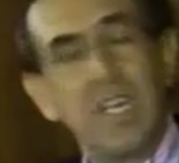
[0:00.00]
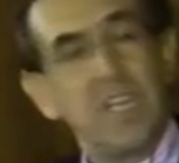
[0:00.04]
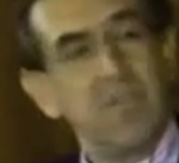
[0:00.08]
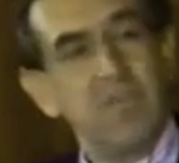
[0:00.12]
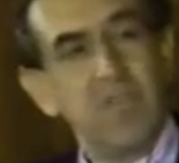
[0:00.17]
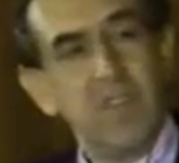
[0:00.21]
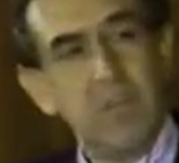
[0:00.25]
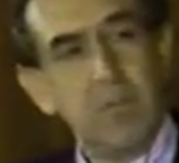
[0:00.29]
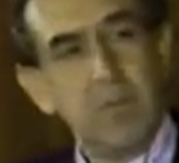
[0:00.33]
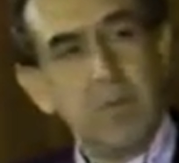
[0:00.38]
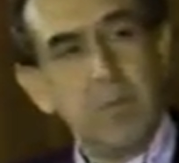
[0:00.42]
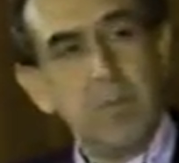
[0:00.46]
I
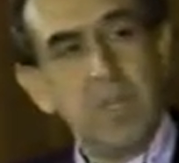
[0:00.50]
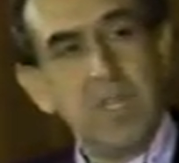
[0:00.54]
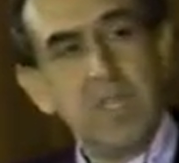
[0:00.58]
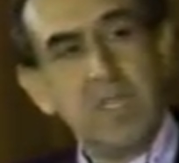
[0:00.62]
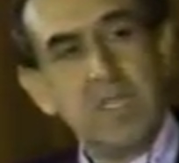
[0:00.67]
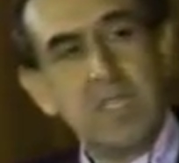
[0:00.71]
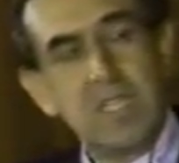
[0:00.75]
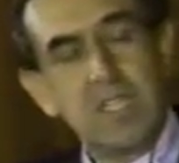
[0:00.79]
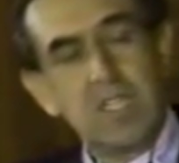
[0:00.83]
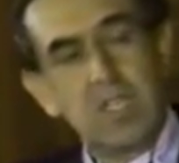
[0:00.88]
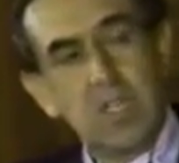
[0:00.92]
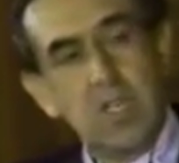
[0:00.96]
have never
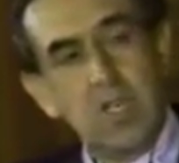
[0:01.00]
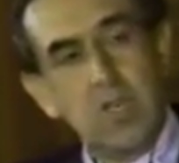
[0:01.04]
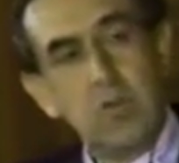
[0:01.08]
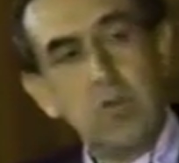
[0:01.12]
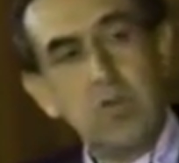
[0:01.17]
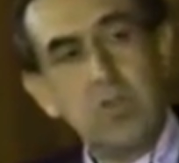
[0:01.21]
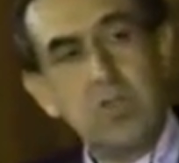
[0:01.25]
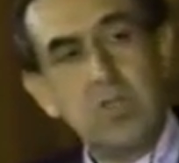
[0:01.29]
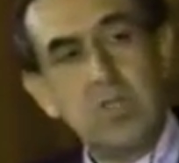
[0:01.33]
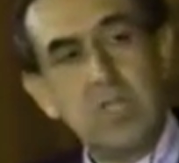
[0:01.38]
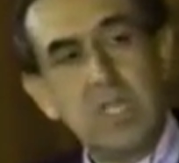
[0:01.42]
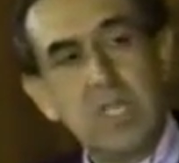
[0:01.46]
been that
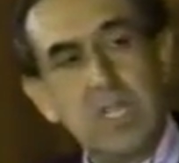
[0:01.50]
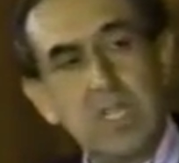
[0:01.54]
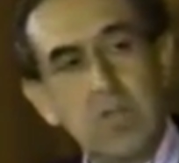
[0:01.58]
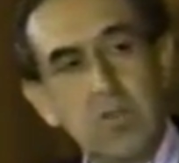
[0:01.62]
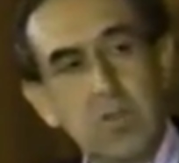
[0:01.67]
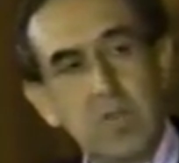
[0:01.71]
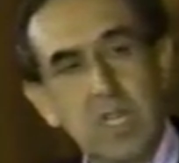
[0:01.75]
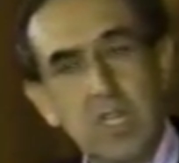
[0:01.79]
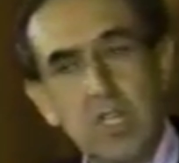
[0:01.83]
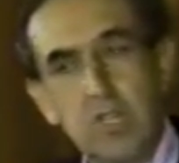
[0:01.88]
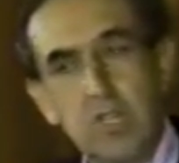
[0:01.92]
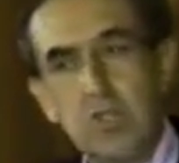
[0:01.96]
close in
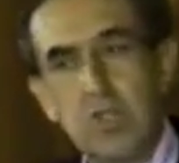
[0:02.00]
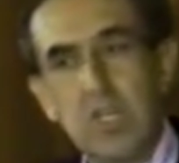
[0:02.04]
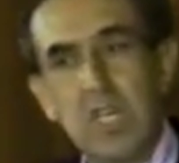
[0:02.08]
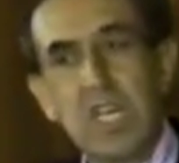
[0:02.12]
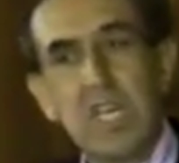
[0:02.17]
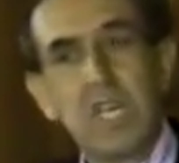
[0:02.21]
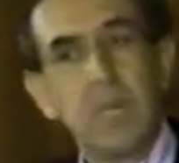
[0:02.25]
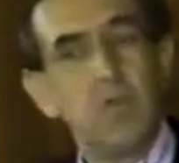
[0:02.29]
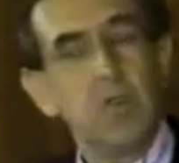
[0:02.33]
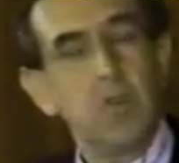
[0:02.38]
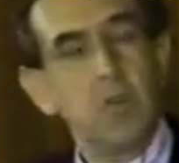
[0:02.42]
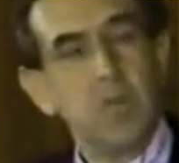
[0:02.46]
education. I
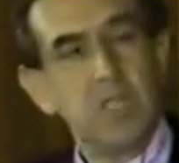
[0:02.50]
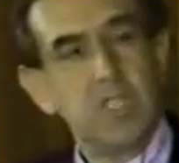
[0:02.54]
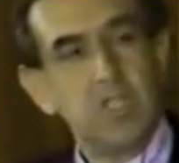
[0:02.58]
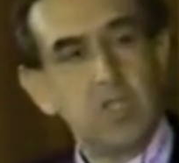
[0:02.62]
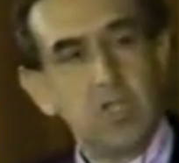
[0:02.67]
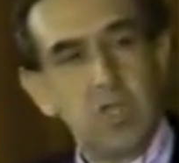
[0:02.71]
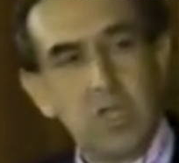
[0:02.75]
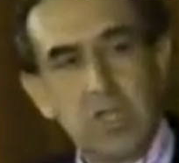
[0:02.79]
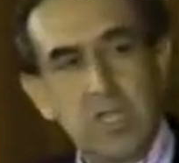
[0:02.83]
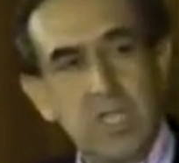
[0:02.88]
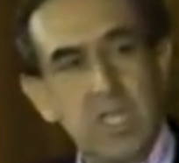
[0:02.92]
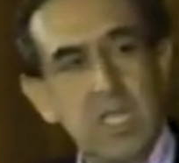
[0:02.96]
have always
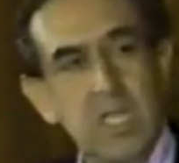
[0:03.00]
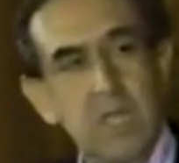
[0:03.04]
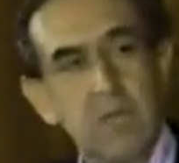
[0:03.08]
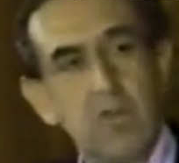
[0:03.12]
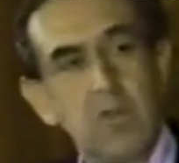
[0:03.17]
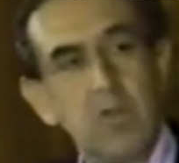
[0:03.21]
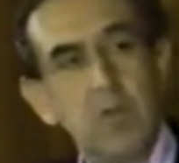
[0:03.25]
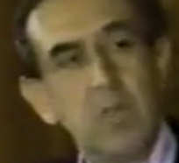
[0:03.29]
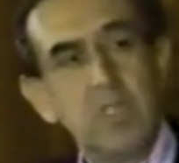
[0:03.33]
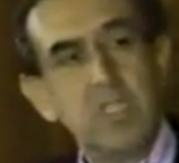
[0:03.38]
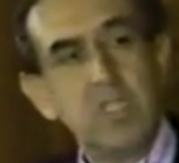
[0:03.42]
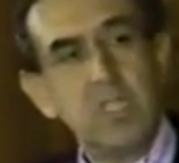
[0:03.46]
taught. I have
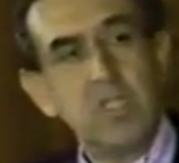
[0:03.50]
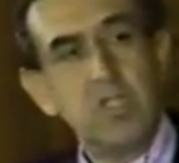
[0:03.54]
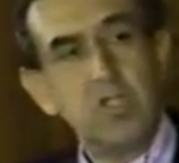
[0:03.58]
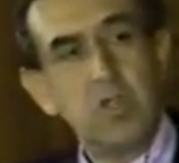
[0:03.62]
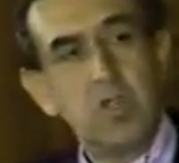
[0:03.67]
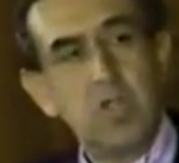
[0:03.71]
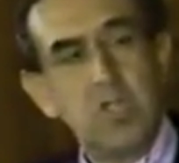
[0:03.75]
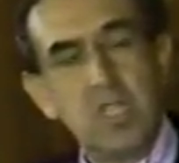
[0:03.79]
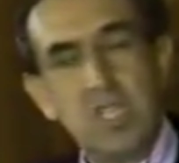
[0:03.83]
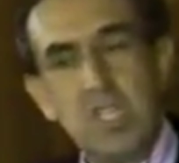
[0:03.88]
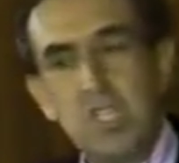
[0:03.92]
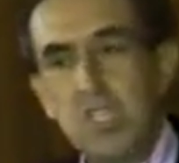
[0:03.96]
always
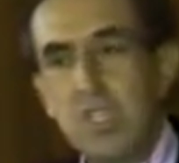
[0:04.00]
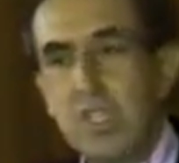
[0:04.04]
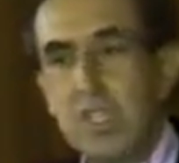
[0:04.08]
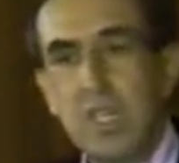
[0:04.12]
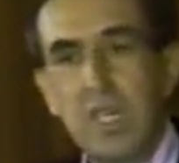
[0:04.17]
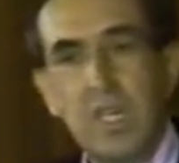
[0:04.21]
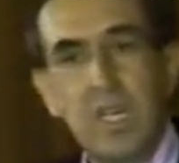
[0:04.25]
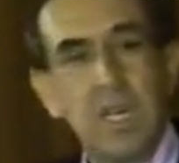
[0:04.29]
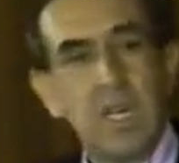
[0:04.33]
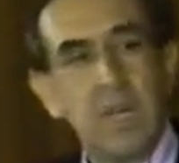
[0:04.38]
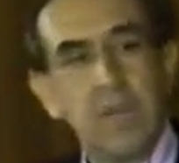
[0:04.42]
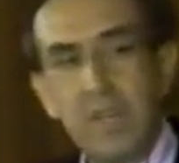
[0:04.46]
enjoyed teaching.
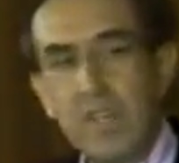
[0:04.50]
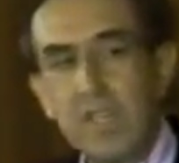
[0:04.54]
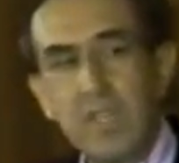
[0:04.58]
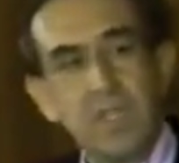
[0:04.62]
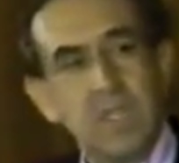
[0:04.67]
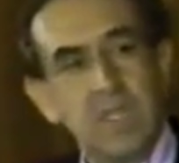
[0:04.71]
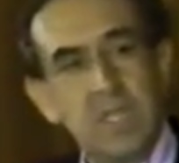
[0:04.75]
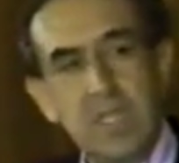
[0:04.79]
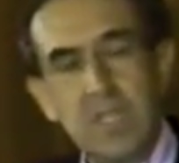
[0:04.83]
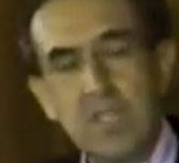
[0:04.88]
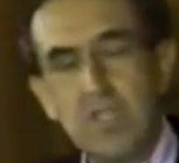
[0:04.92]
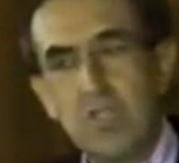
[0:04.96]
I love it.
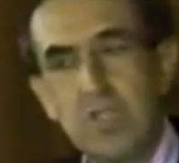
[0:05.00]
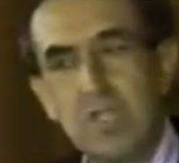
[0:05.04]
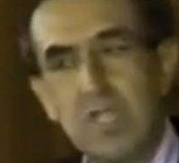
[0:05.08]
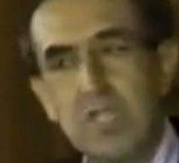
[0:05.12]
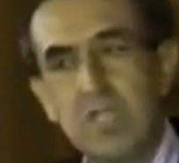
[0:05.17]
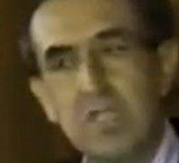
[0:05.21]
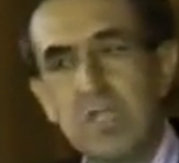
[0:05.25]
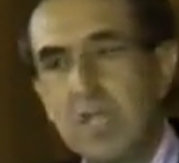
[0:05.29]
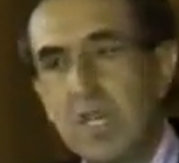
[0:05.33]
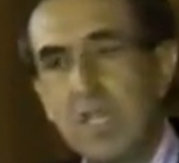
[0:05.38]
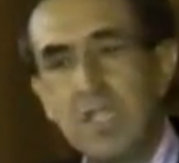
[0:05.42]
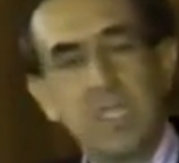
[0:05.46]

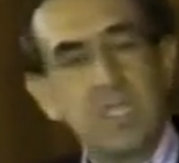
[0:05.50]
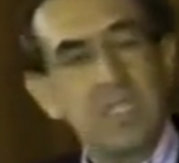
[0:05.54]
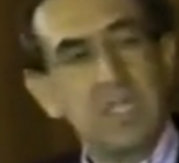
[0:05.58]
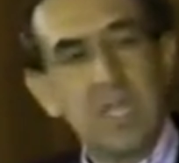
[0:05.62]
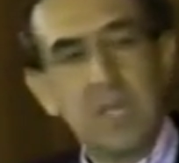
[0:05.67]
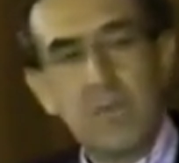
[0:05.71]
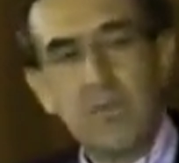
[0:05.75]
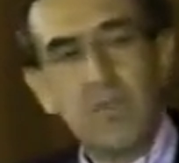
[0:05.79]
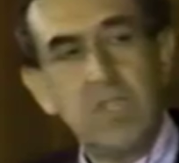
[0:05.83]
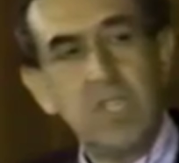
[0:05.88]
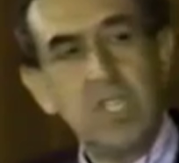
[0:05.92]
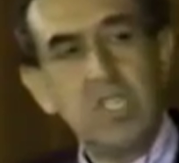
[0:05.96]
I just
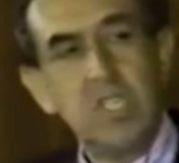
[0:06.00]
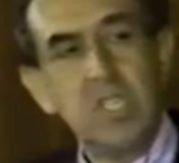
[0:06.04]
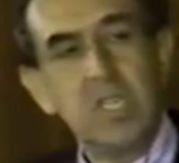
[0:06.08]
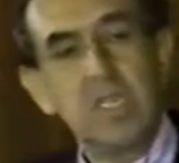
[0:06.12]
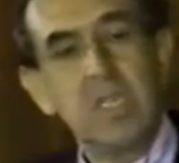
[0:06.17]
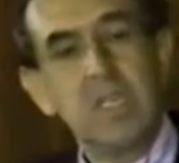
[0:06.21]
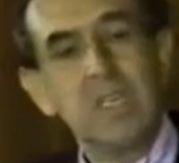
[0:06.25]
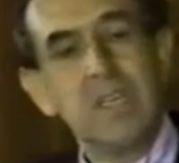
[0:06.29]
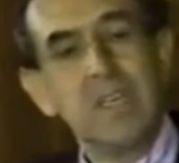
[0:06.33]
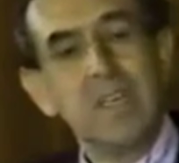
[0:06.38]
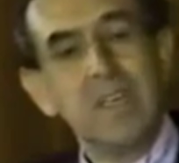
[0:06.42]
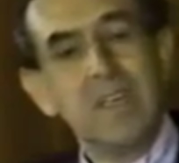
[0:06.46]
love teaching.
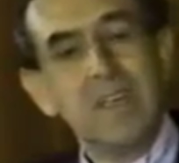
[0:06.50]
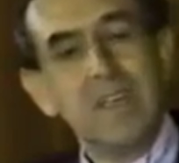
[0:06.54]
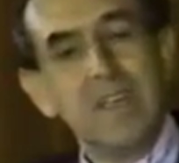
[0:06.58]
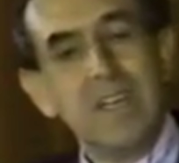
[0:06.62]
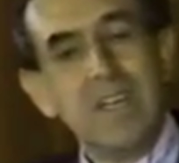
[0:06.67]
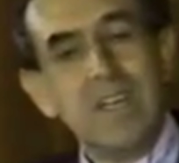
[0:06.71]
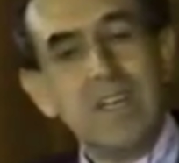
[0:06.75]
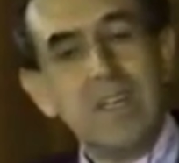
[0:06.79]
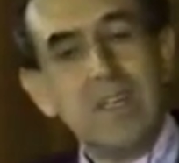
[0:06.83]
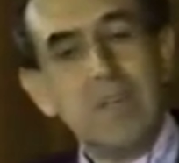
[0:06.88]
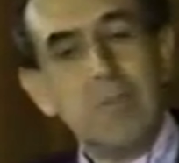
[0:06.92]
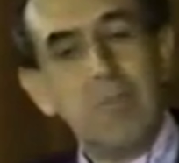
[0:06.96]

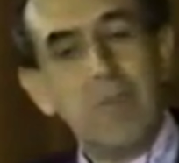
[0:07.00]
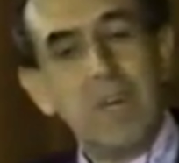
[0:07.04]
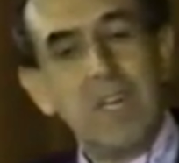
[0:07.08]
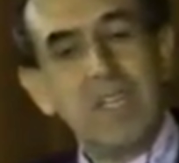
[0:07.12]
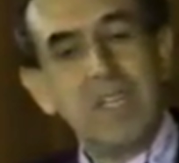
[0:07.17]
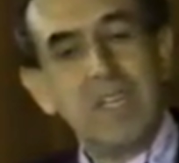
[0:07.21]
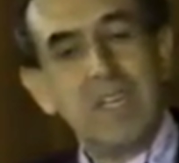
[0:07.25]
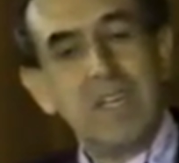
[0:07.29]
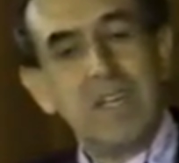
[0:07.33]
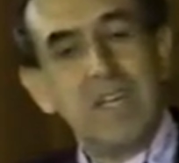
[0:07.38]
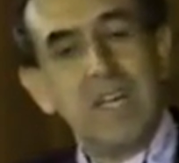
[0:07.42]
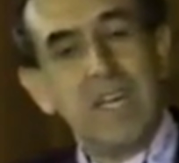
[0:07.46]
But
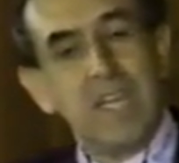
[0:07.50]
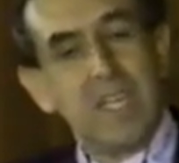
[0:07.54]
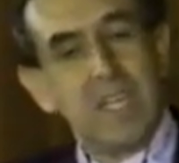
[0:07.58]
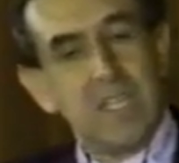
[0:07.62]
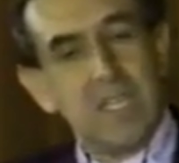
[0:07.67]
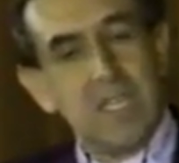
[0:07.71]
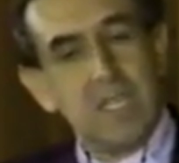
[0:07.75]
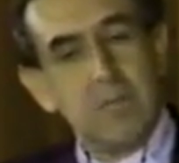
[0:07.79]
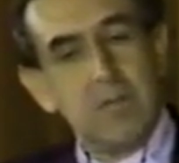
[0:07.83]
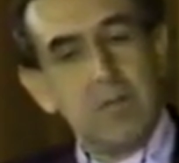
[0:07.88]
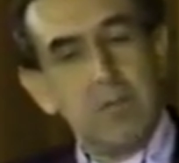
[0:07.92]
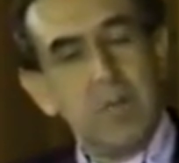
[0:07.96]
I
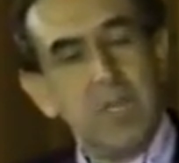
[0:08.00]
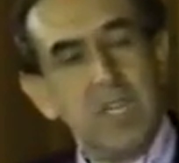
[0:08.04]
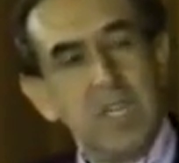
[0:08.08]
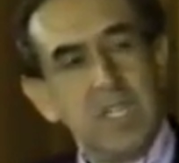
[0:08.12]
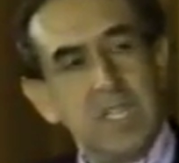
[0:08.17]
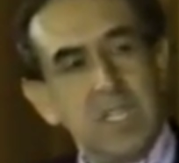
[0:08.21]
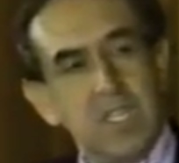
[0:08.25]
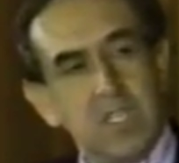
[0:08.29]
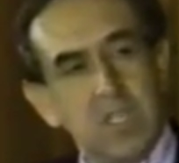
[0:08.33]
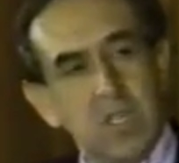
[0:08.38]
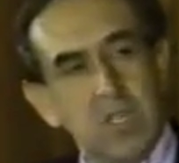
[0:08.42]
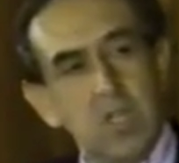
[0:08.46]
had never been
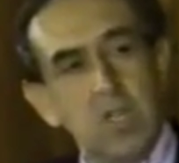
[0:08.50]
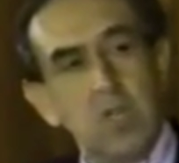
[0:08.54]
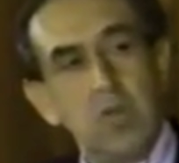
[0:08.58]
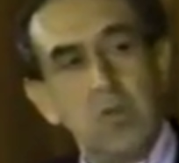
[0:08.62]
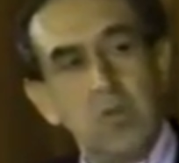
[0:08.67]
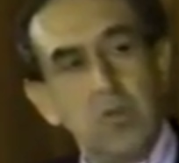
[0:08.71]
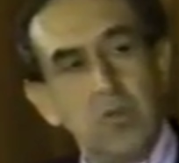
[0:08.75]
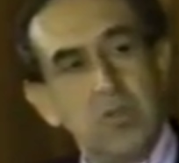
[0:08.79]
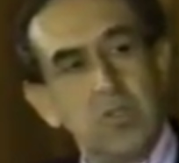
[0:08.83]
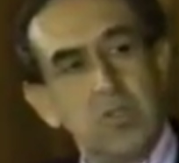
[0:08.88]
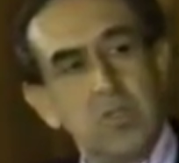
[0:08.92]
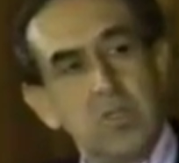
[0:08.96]
that
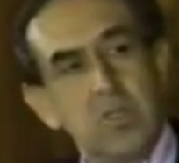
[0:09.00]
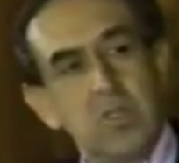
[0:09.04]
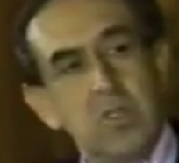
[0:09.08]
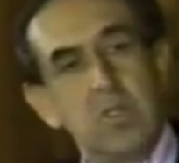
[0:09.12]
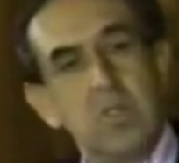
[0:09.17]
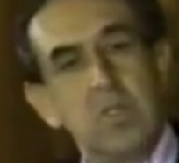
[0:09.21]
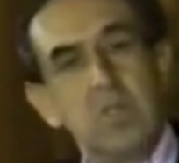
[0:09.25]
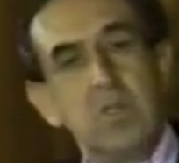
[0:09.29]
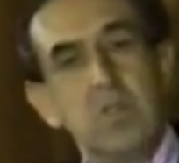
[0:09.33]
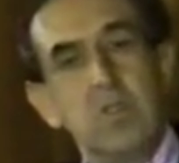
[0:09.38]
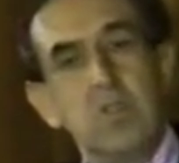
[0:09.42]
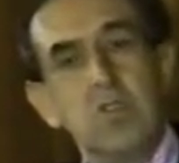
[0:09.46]
close,
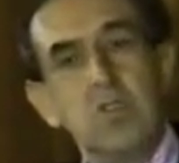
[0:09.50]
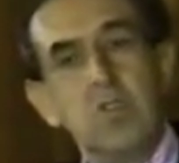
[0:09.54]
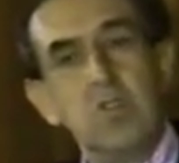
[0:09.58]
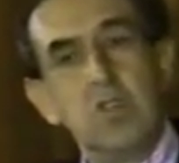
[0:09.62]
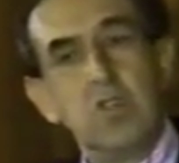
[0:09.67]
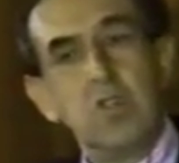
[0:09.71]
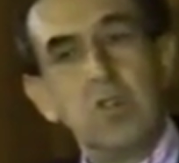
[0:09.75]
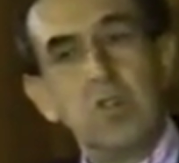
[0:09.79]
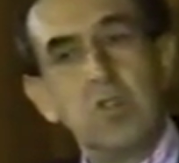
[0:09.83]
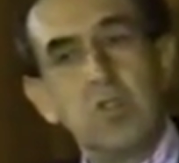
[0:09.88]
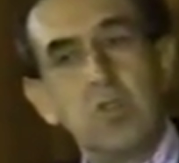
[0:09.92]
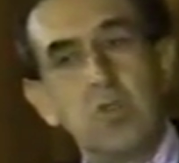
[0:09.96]

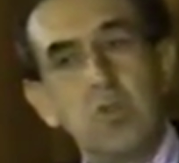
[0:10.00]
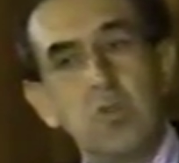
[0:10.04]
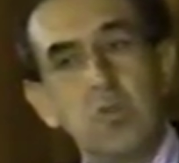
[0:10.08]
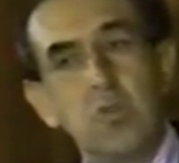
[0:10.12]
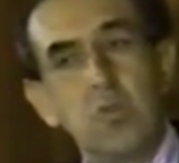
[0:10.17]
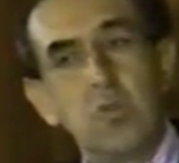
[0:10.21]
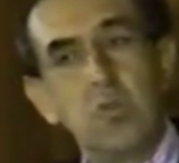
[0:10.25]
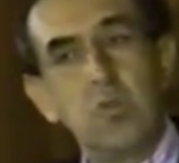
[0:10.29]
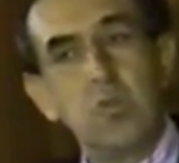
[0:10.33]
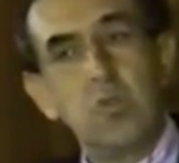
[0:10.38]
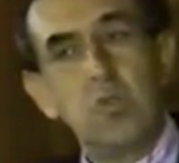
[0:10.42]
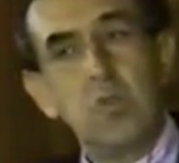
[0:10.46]

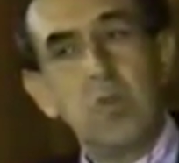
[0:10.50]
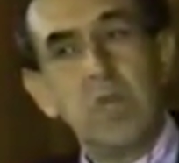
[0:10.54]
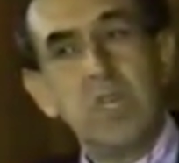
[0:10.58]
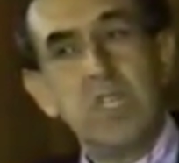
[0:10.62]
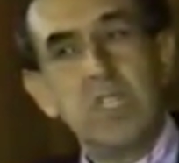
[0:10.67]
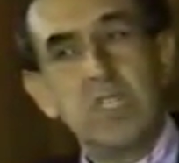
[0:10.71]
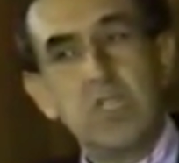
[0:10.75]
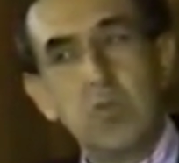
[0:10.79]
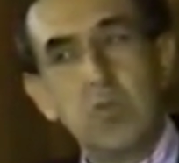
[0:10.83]
to any